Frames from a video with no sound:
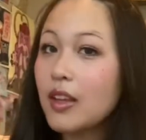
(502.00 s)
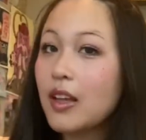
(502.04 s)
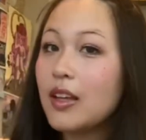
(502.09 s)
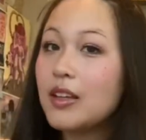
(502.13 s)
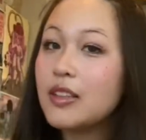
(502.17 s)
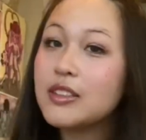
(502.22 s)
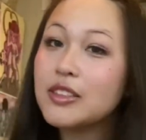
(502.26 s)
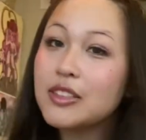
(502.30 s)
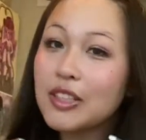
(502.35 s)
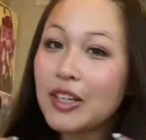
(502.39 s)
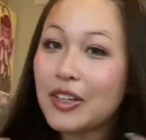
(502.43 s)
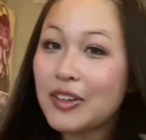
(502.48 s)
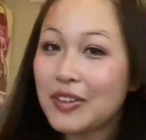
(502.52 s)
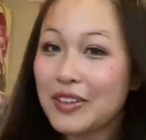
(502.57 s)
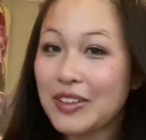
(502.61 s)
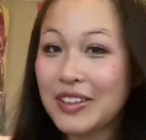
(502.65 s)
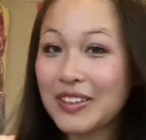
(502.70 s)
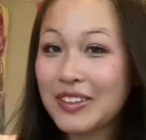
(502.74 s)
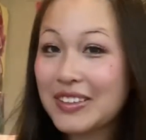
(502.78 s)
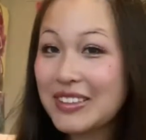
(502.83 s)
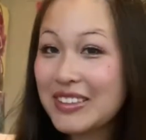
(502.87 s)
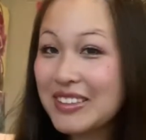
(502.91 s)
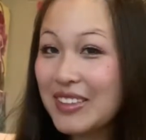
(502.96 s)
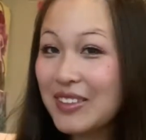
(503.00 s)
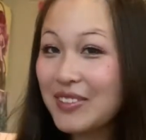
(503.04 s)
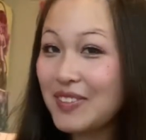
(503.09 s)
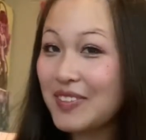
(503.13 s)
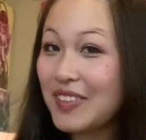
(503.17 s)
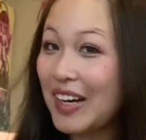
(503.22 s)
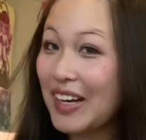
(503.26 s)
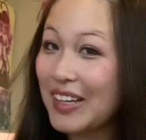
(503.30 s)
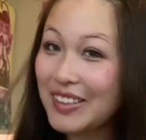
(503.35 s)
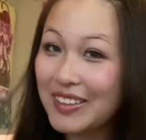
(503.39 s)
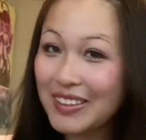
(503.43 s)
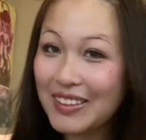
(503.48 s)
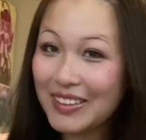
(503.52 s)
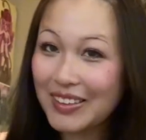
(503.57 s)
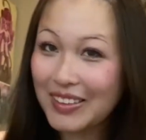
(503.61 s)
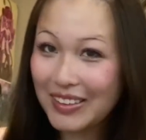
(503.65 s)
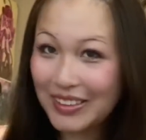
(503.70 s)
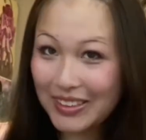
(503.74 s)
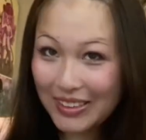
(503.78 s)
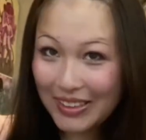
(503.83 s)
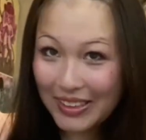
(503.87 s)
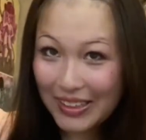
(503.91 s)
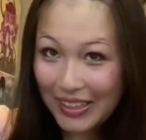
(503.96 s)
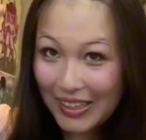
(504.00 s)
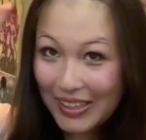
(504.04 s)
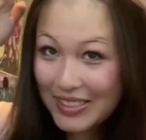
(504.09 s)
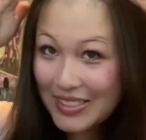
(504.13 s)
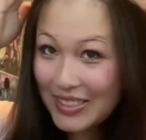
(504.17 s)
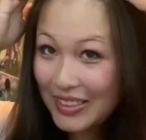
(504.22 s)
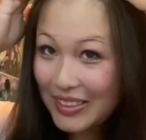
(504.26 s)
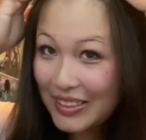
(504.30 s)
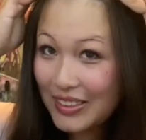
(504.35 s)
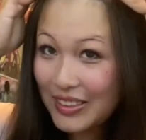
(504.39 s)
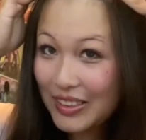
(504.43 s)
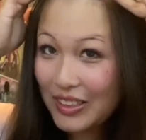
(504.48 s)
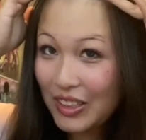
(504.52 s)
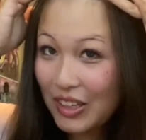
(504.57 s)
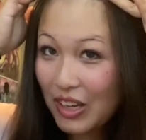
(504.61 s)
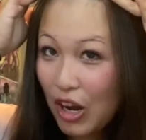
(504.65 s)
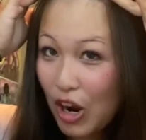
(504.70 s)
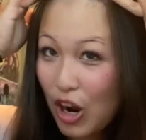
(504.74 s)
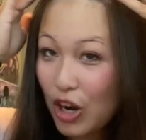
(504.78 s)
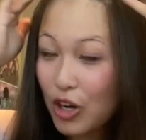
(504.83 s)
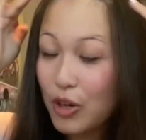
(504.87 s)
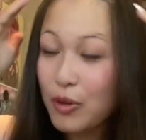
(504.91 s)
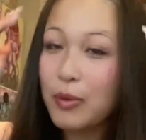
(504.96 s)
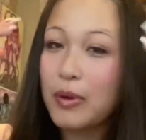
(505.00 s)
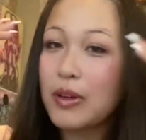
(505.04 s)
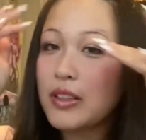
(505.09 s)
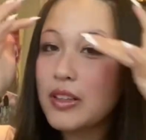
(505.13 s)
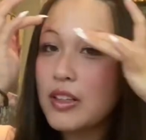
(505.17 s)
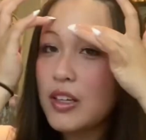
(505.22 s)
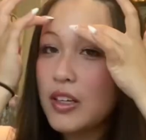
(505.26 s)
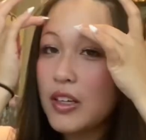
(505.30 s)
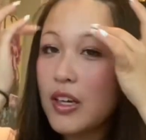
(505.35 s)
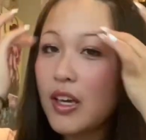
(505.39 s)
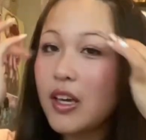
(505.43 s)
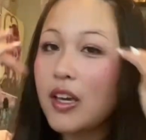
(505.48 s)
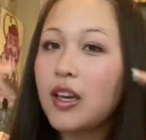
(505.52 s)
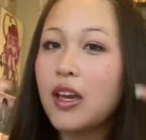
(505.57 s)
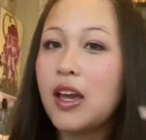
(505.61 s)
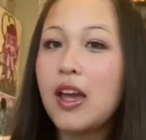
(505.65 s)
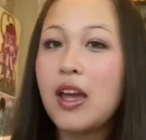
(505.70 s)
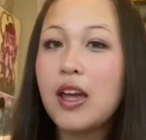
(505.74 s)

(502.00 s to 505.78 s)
So here's the final look. It's a little awkward looking.